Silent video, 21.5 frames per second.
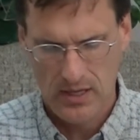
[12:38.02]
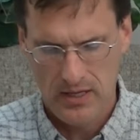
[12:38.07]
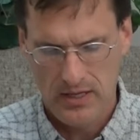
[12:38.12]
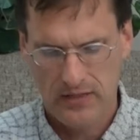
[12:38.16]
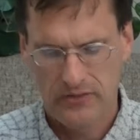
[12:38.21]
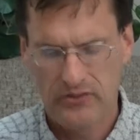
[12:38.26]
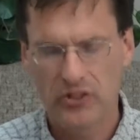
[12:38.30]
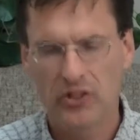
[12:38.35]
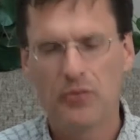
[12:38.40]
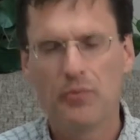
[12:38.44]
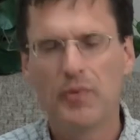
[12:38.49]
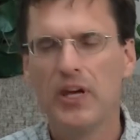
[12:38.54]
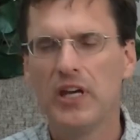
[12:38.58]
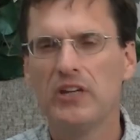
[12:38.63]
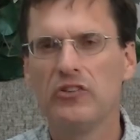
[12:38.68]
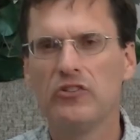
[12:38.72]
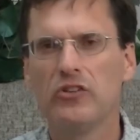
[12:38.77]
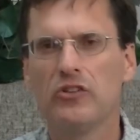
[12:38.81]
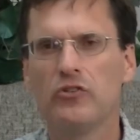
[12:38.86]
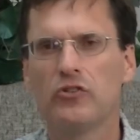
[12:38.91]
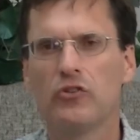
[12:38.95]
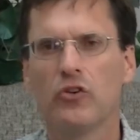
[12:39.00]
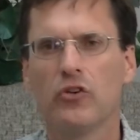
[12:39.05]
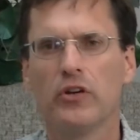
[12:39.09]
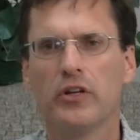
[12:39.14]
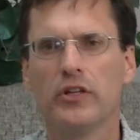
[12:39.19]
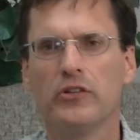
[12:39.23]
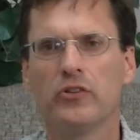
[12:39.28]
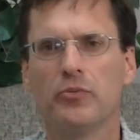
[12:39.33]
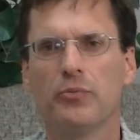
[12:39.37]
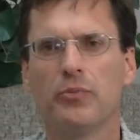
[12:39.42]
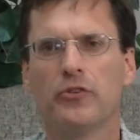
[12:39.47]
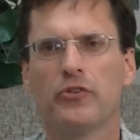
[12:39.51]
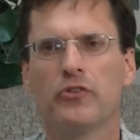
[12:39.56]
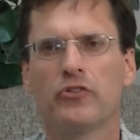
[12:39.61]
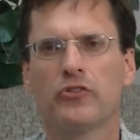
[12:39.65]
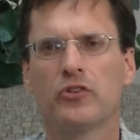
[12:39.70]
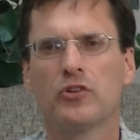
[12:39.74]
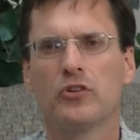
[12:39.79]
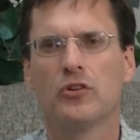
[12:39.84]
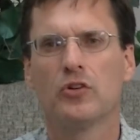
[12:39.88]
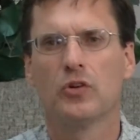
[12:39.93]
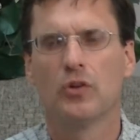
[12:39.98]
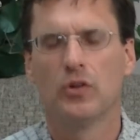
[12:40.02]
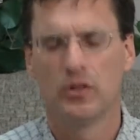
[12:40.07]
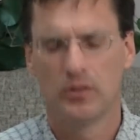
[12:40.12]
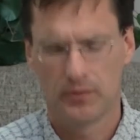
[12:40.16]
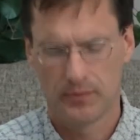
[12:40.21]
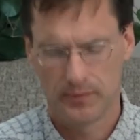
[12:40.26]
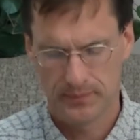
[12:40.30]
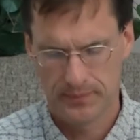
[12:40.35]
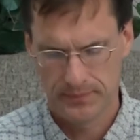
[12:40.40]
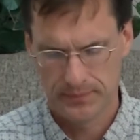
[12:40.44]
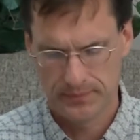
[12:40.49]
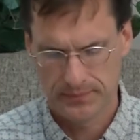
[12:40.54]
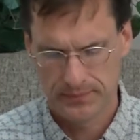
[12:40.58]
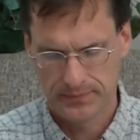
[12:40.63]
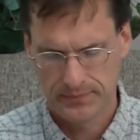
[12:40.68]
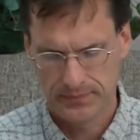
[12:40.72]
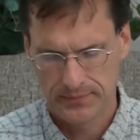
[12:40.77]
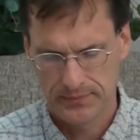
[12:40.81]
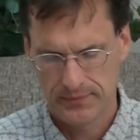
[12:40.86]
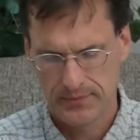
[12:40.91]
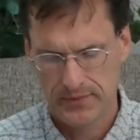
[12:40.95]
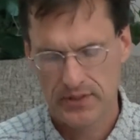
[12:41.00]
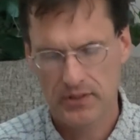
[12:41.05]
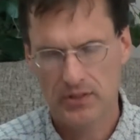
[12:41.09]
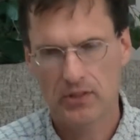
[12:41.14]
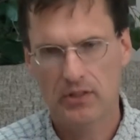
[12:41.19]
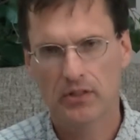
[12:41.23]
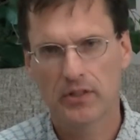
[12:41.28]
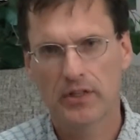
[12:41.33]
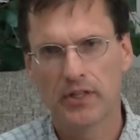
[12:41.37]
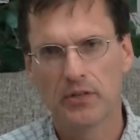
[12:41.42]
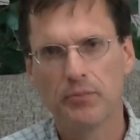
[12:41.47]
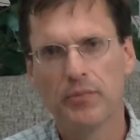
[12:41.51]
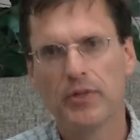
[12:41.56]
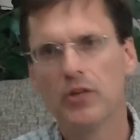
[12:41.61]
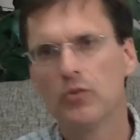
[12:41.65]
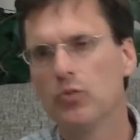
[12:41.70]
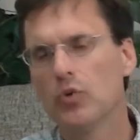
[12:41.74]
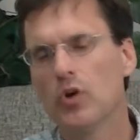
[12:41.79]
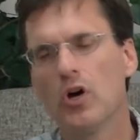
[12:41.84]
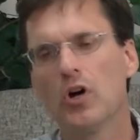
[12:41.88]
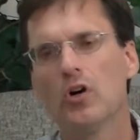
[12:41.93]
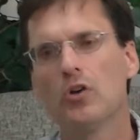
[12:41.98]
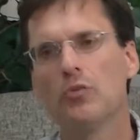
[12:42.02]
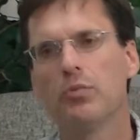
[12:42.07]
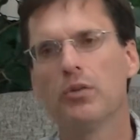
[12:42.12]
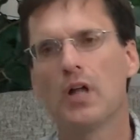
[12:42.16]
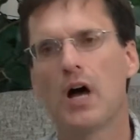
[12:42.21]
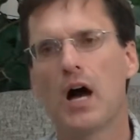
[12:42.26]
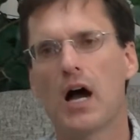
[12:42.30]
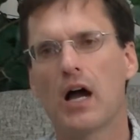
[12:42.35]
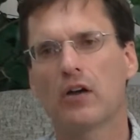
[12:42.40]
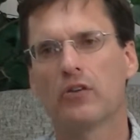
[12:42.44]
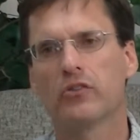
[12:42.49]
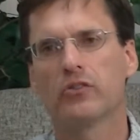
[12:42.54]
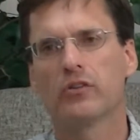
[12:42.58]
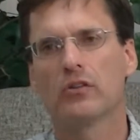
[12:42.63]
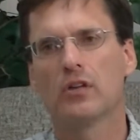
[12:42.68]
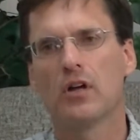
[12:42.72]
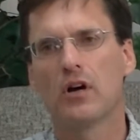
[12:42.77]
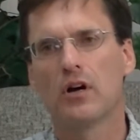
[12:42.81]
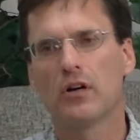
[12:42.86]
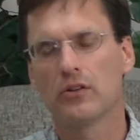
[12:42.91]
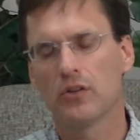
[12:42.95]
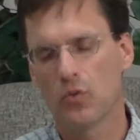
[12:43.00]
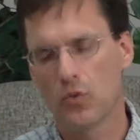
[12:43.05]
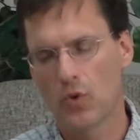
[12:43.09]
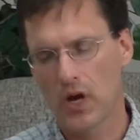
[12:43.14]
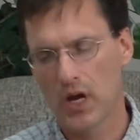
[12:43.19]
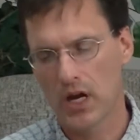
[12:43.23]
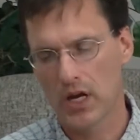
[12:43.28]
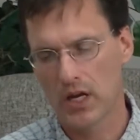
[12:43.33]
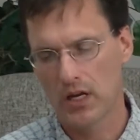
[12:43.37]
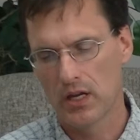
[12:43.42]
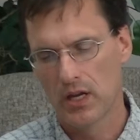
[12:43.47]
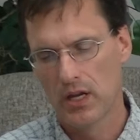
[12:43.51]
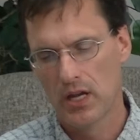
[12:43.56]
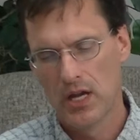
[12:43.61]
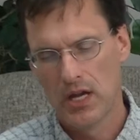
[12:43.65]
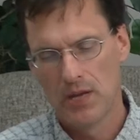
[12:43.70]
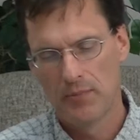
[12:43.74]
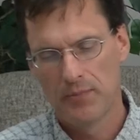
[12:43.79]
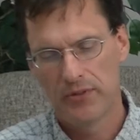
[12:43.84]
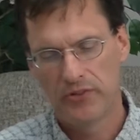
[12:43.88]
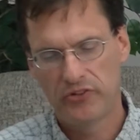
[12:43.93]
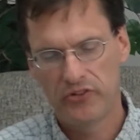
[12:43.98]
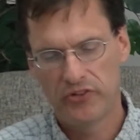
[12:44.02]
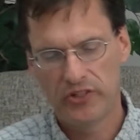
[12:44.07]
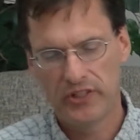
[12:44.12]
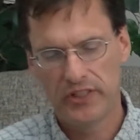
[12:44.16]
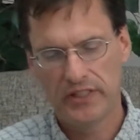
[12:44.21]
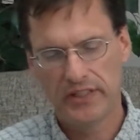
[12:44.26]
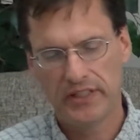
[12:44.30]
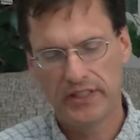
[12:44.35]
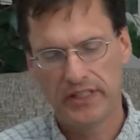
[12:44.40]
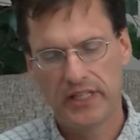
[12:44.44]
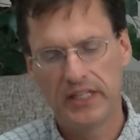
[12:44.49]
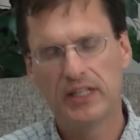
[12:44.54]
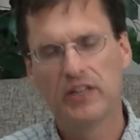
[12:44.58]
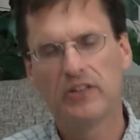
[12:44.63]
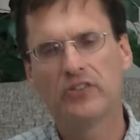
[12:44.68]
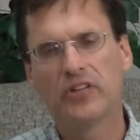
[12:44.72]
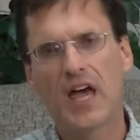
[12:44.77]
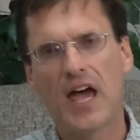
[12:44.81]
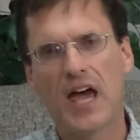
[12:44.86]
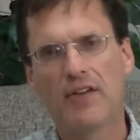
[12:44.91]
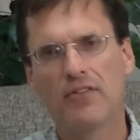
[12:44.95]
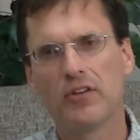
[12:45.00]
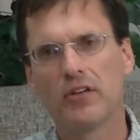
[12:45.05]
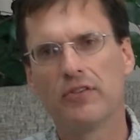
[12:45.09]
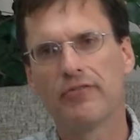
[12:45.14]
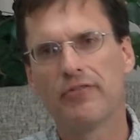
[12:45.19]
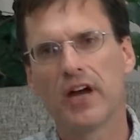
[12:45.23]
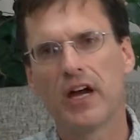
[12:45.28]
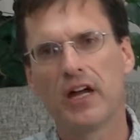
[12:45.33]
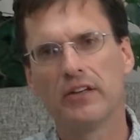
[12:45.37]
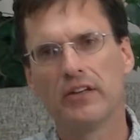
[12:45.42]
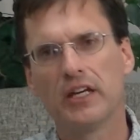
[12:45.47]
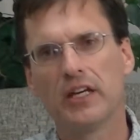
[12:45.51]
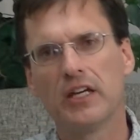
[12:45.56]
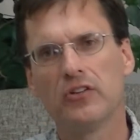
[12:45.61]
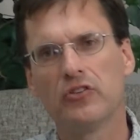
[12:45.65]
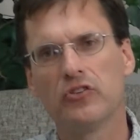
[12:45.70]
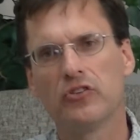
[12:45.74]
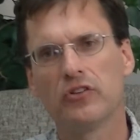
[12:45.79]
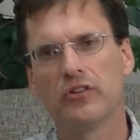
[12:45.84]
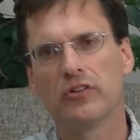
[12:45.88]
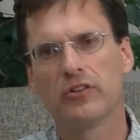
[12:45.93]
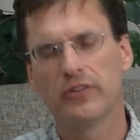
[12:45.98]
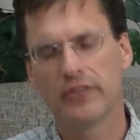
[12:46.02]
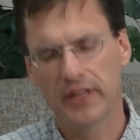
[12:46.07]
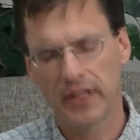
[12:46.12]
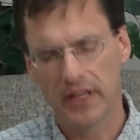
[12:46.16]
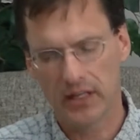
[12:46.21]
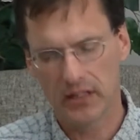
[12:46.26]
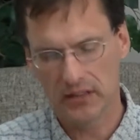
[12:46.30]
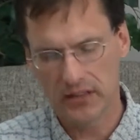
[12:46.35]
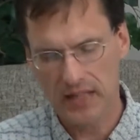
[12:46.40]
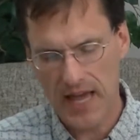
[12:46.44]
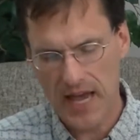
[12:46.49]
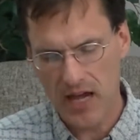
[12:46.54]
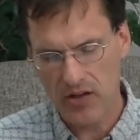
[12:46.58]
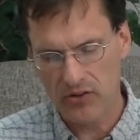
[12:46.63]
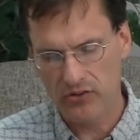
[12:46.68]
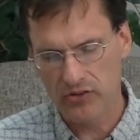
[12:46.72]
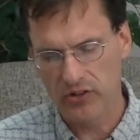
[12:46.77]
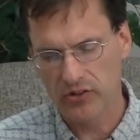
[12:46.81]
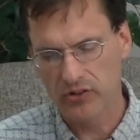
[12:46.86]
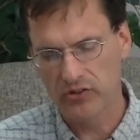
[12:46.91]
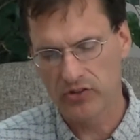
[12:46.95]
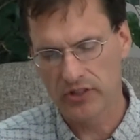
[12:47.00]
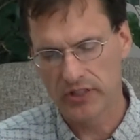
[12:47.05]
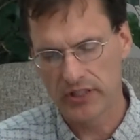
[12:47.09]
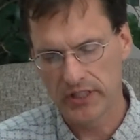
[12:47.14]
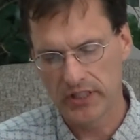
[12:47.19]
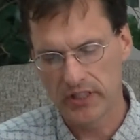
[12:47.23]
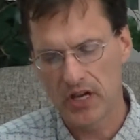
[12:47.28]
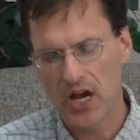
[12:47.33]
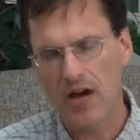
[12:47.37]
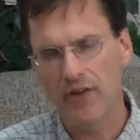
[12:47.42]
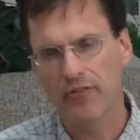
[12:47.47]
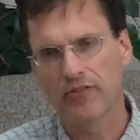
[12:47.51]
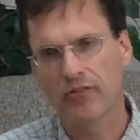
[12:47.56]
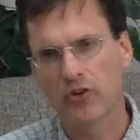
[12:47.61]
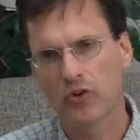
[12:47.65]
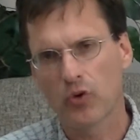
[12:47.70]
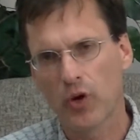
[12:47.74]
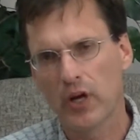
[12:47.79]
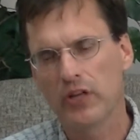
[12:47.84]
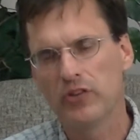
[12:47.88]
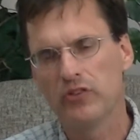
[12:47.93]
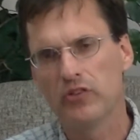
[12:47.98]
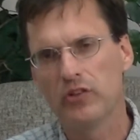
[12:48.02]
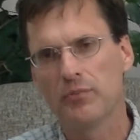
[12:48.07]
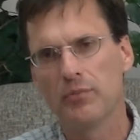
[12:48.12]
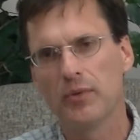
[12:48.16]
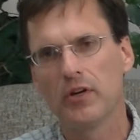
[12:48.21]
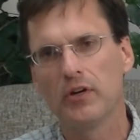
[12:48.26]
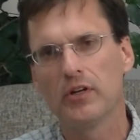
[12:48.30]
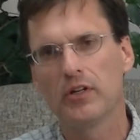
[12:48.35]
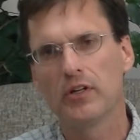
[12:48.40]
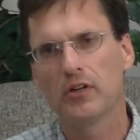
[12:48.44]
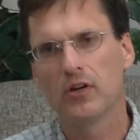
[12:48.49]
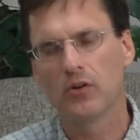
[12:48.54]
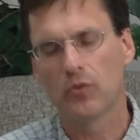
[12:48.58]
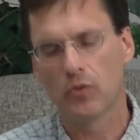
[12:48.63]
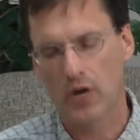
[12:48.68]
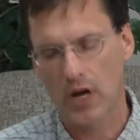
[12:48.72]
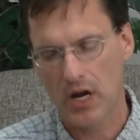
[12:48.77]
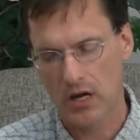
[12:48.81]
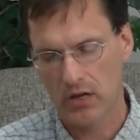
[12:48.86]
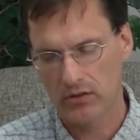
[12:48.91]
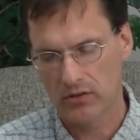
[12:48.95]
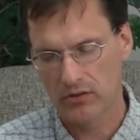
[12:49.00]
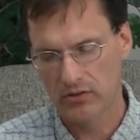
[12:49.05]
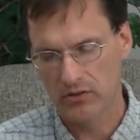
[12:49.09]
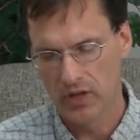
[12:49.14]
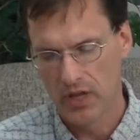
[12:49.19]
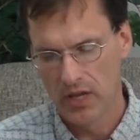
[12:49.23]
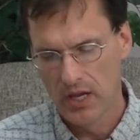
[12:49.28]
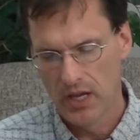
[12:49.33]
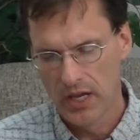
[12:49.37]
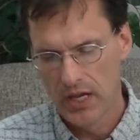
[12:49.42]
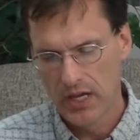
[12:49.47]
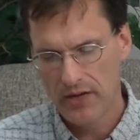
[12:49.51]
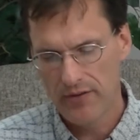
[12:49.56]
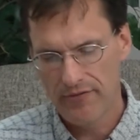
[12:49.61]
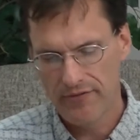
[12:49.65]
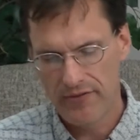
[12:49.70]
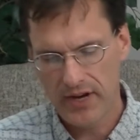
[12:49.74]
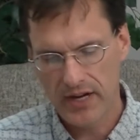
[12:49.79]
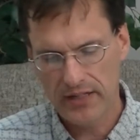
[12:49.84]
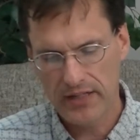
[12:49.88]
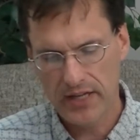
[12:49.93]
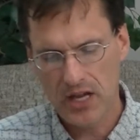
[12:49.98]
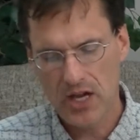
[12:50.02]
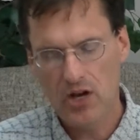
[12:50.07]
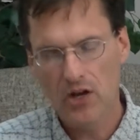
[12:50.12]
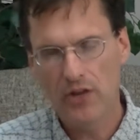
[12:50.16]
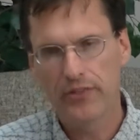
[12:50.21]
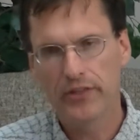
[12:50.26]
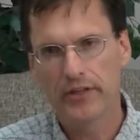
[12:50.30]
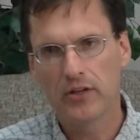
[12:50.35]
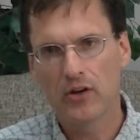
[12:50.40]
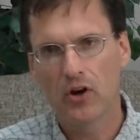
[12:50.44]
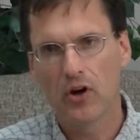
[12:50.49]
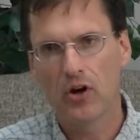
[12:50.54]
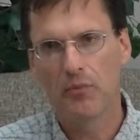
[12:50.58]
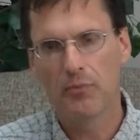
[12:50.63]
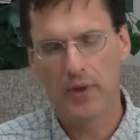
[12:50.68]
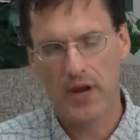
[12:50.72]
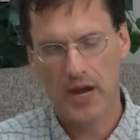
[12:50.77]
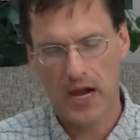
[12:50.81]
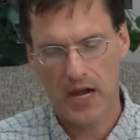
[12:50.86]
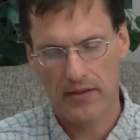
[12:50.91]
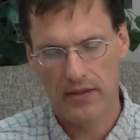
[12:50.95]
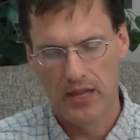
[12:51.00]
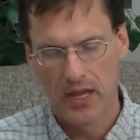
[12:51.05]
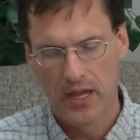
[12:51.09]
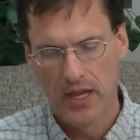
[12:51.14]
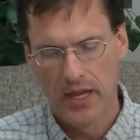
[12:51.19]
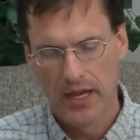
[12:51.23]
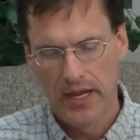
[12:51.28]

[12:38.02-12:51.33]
It's an amazing journey to pursue. There can be roadblocks along the way. But see, the key is having a foundation that allows us to get off crazy merry-go-rounds and find a healthy heart path.